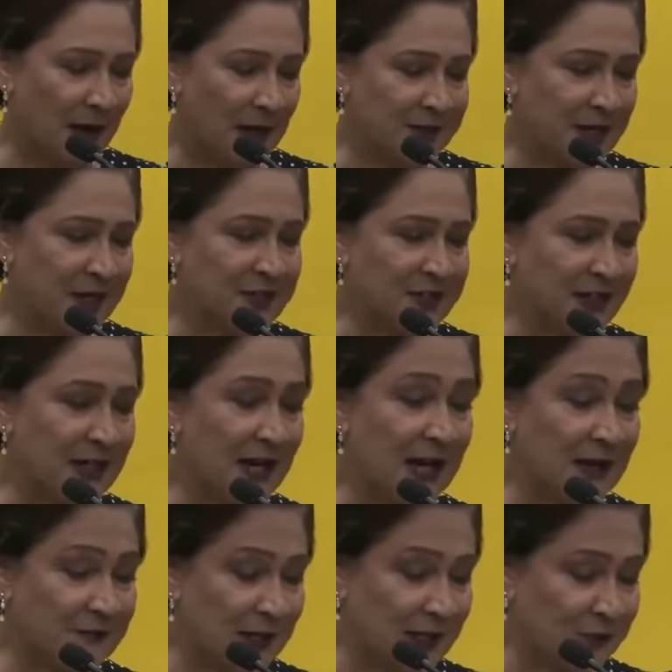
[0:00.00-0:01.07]
As I said, I
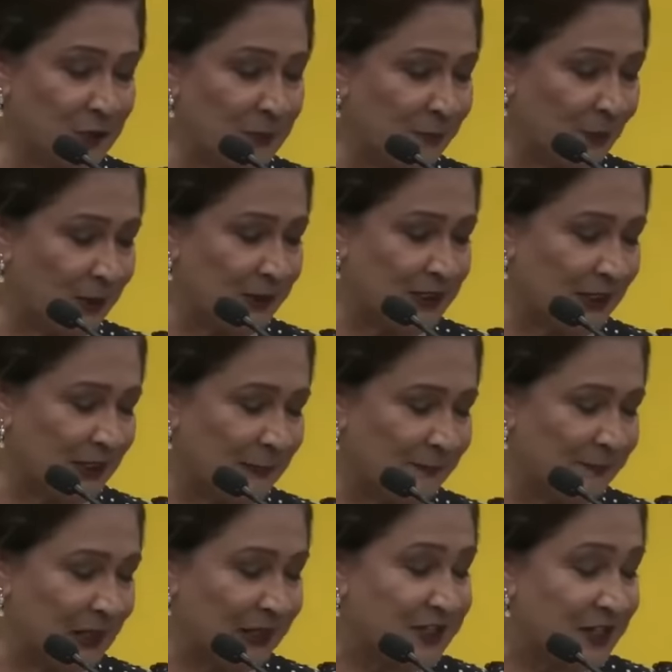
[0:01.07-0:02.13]
have that report
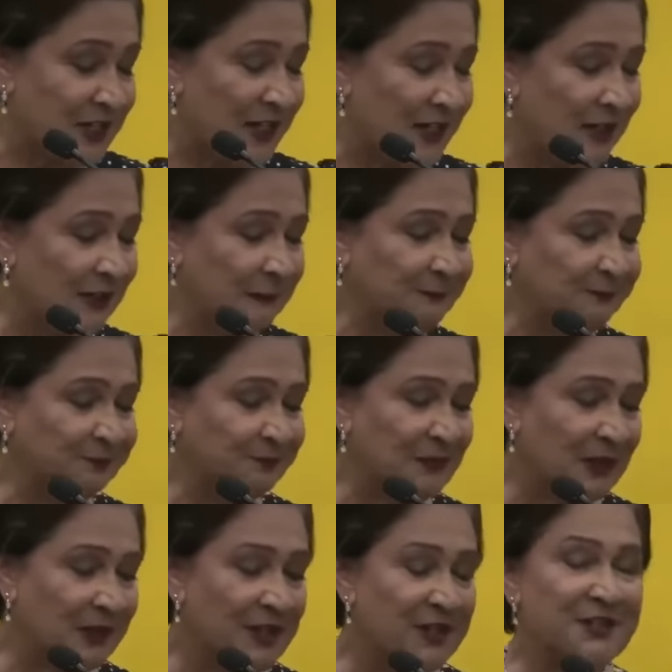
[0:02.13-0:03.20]
letter here.
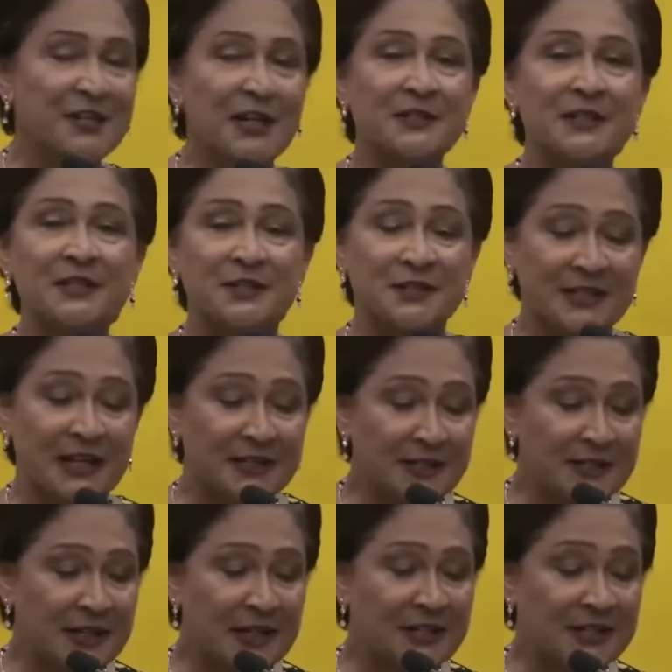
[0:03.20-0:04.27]
They said they
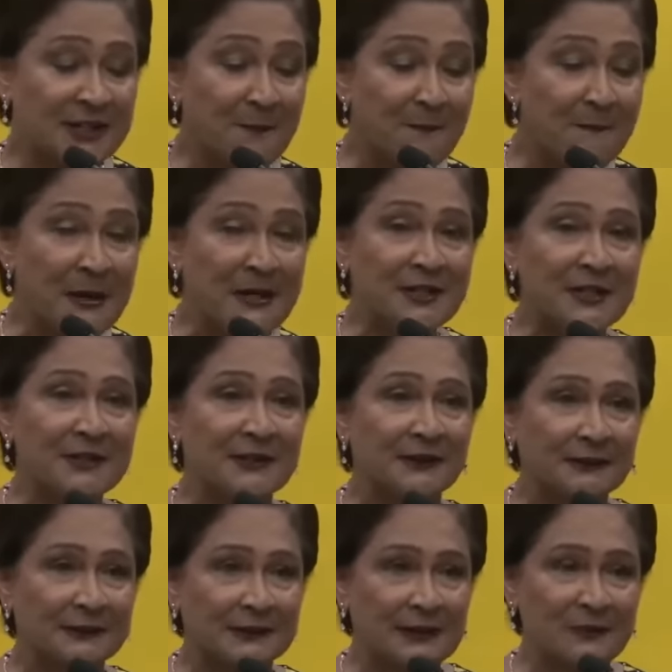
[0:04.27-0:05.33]
submitted,
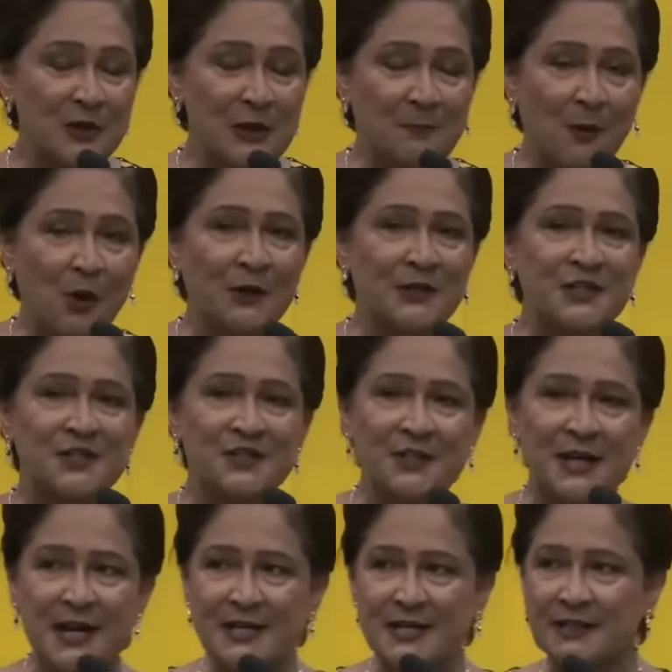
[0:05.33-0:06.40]
the report is
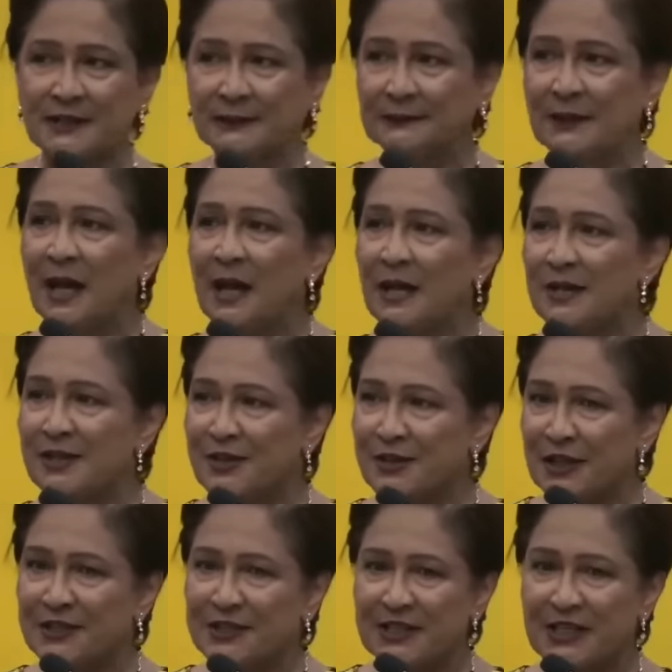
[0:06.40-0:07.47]
dated
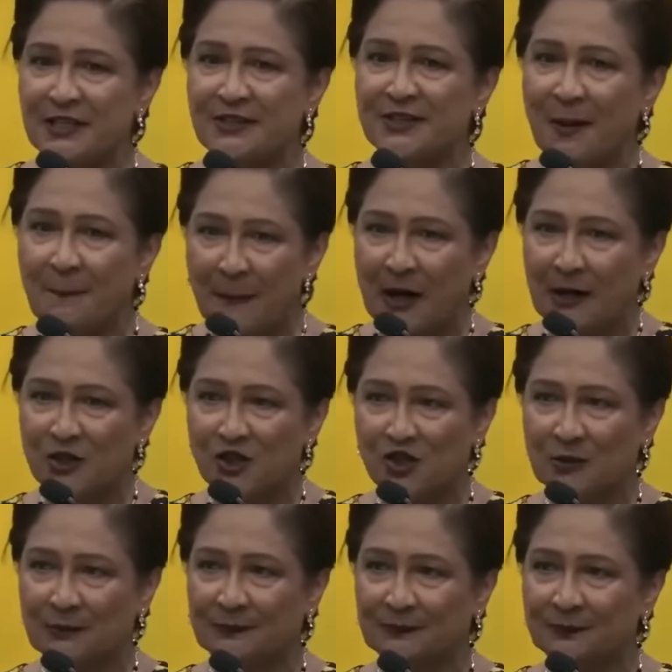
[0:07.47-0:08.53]
13th
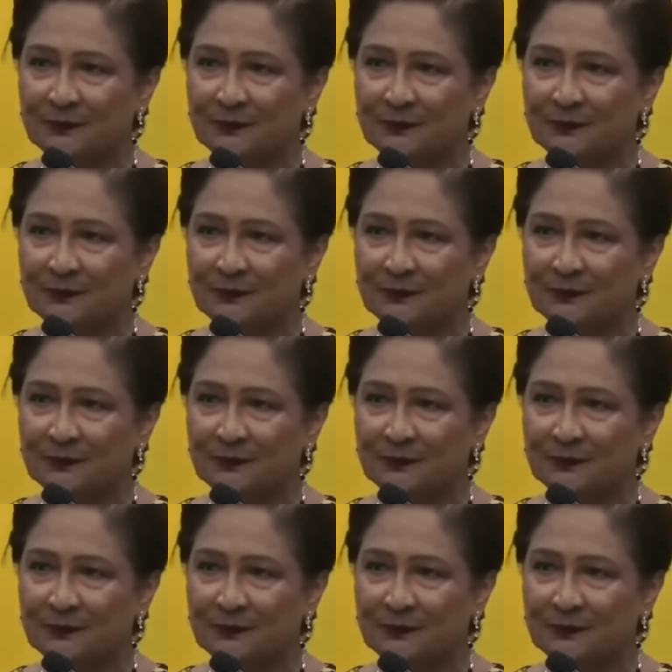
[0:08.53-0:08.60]
March.